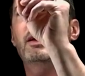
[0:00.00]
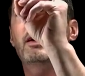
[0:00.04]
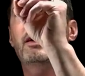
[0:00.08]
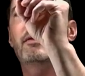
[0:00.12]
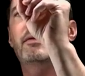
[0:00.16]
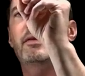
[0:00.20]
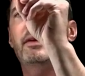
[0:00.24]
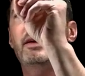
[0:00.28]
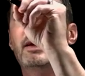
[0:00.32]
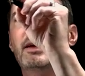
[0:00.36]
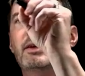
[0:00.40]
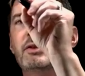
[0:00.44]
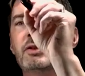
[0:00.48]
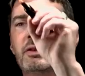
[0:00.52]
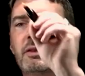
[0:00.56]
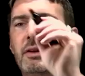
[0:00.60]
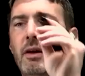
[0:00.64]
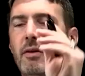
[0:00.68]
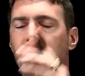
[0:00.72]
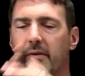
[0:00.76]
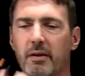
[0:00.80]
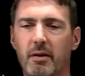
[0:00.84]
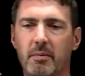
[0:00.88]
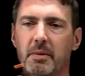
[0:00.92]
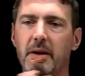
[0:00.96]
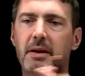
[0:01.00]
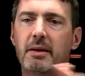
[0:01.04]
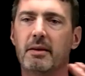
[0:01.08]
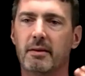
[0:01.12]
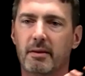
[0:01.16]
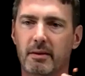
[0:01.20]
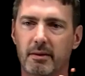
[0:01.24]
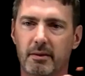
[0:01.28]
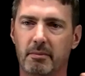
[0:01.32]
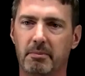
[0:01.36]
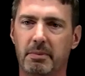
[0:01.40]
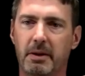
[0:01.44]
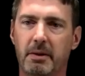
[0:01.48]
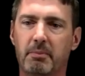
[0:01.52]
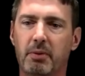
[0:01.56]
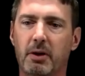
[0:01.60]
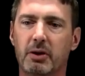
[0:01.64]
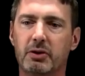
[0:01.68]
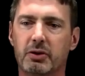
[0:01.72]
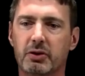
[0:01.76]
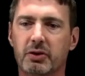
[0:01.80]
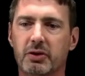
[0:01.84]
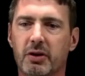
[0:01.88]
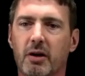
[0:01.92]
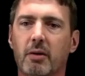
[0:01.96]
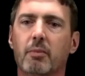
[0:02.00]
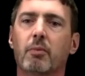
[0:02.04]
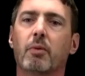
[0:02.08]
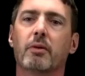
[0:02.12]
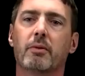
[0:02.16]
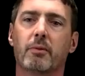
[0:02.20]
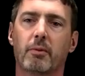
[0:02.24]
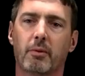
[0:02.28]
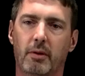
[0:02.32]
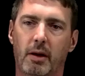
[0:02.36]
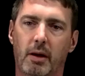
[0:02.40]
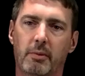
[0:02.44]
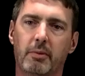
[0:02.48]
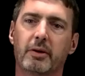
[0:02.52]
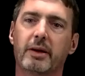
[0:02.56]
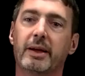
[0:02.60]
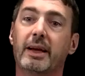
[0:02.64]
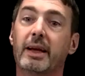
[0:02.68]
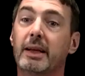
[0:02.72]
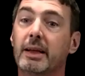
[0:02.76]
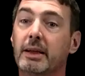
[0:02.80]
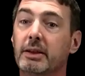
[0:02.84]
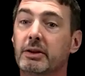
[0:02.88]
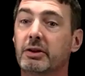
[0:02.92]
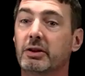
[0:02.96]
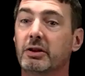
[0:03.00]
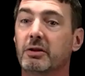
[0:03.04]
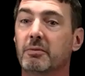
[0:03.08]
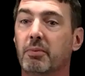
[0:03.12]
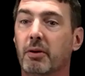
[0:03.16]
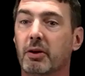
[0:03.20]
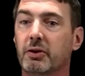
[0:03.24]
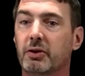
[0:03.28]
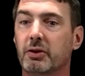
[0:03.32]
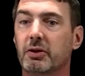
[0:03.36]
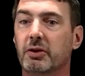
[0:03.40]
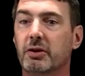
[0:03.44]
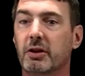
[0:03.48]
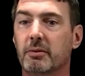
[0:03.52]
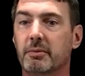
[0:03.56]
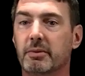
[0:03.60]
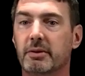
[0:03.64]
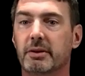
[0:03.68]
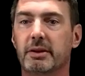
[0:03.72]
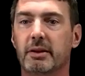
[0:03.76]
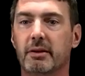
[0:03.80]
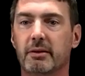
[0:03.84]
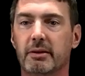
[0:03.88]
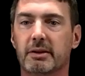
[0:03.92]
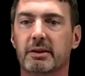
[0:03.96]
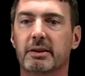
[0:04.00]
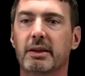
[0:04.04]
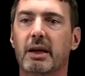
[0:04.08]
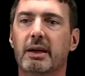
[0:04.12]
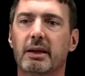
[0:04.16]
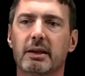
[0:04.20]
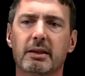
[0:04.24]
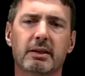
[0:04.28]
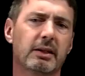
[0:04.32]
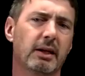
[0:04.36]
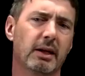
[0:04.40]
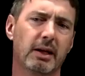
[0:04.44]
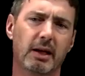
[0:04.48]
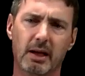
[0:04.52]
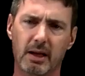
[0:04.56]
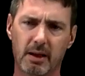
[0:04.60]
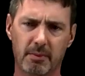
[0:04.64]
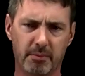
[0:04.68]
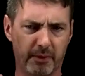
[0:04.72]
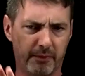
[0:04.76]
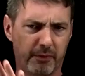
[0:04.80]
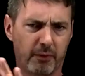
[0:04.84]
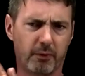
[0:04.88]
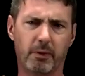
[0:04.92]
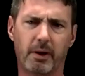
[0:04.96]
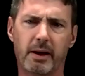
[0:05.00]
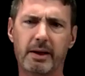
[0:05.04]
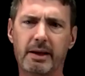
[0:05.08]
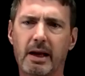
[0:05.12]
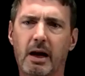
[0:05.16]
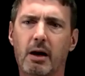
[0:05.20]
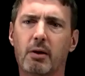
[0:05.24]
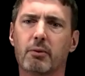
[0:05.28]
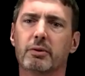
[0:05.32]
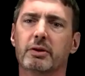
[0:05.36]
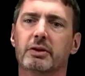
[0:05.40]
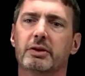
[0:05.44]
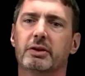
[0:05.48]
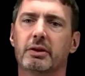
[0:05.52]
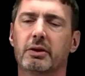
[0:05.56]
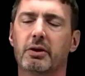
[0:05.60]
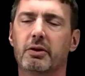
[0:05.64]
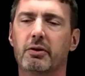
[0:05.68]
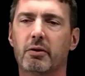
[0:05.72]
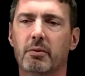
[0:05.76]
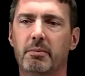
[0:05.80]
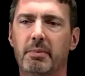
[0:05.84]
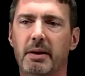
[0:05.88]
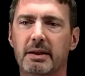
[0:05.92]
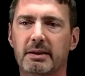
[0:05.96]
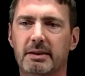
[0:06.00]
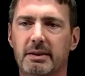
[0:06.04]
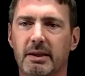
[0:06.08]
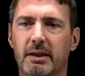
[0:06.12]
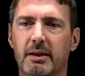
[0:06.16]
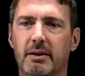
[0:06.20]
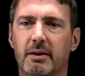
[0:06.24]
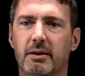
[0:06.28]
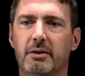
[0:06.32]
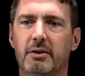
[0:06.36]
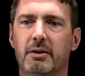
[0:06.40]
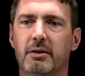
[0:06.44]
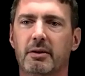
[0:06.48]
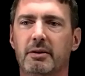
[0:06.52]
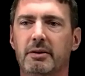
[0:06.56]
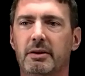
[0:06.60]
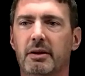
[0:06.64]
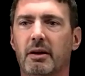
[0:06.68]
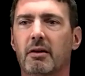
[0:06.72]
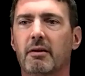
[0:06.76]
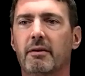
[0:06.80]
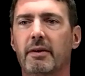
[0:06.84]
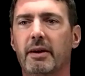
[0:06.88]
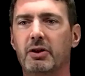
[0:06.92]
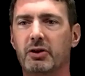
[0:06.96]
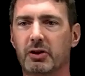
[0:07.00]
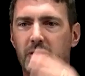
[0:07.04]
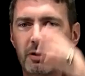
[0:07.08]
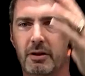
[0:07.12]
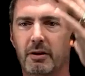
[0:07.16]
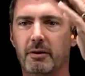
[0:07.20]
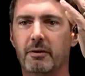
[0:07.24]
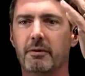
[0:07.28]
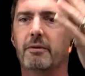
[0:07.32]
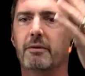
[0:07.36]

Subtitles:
of the engine. Now, there may be a pressure term. I'm going to get into pressure terms here in a second, but for right now, we're just going to do a basic derivation of